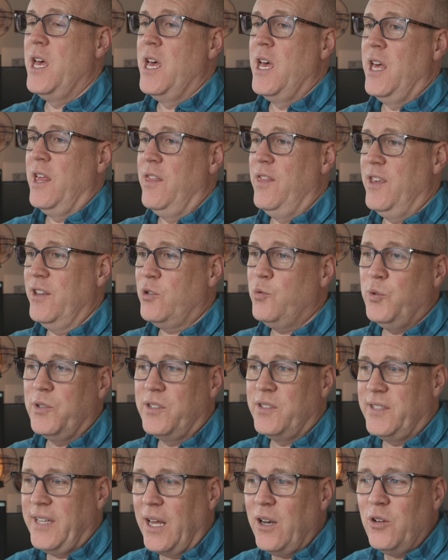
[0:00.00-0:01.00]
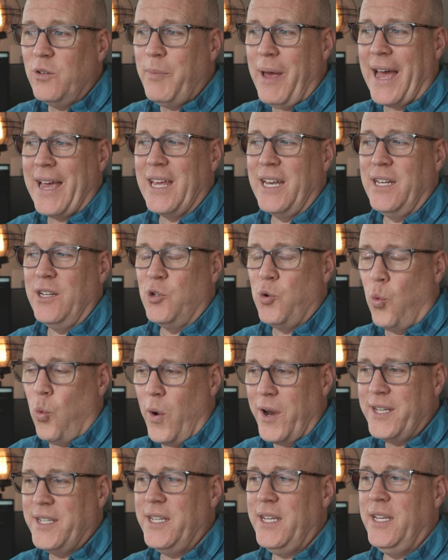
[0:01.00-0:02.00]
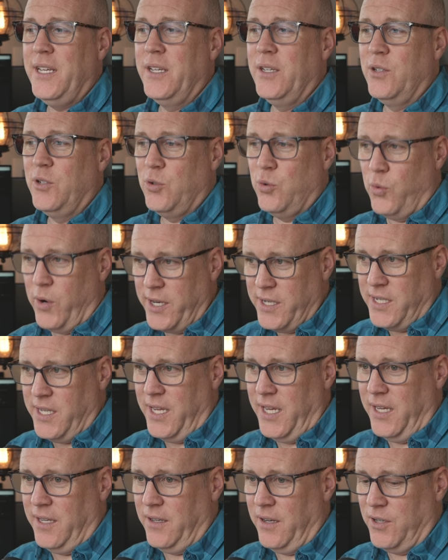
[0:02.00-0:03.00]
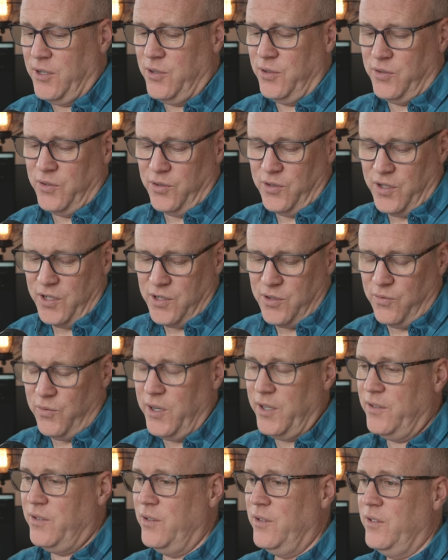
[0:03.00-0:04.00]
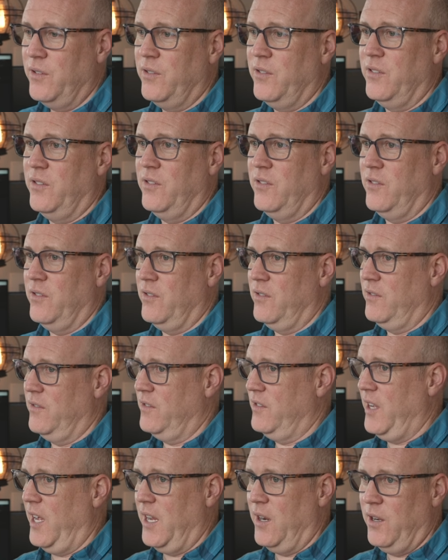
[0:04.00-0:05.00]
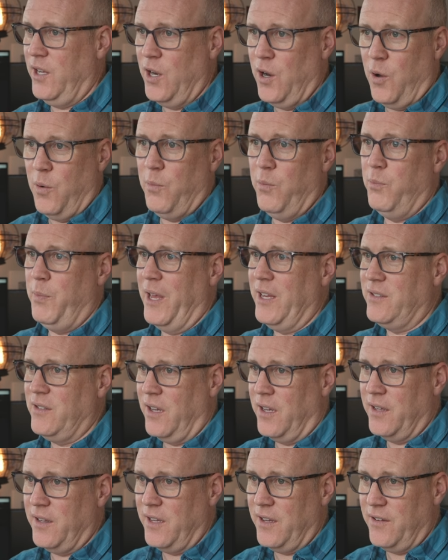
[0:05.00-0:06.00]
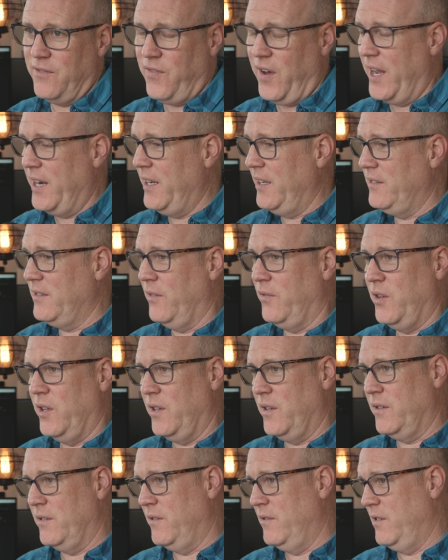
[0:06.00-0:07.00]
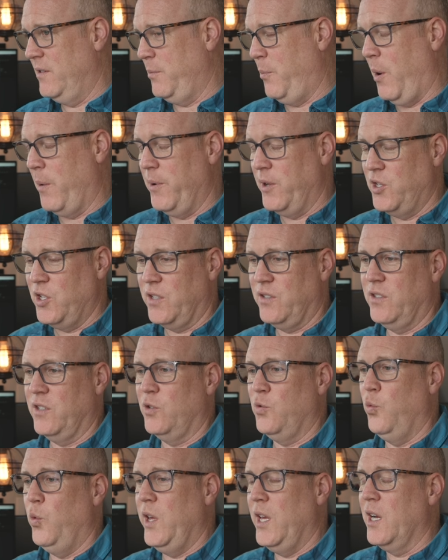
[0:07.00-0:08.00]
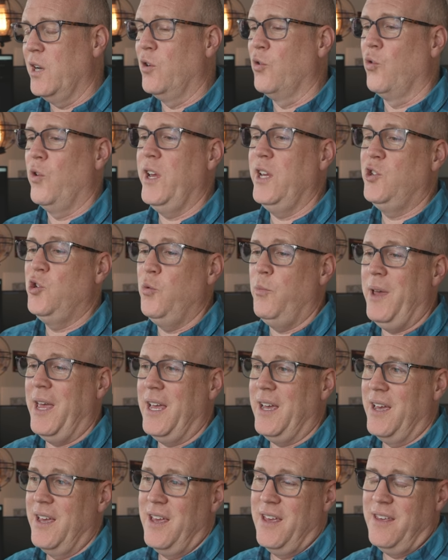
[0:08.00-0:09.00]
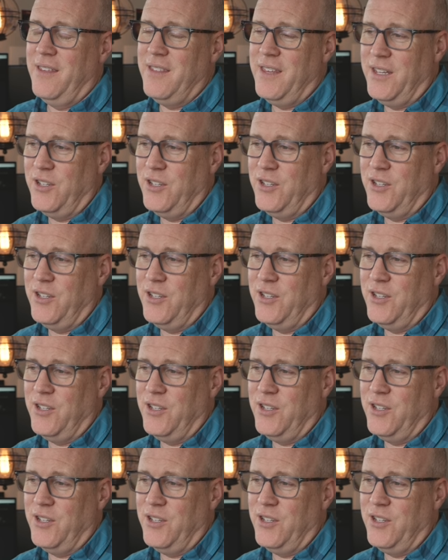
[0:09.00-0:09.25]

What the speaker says: this was settled back in 2020. National Association of Realtors said, based on the findings of the Department of Justice, we agree to make these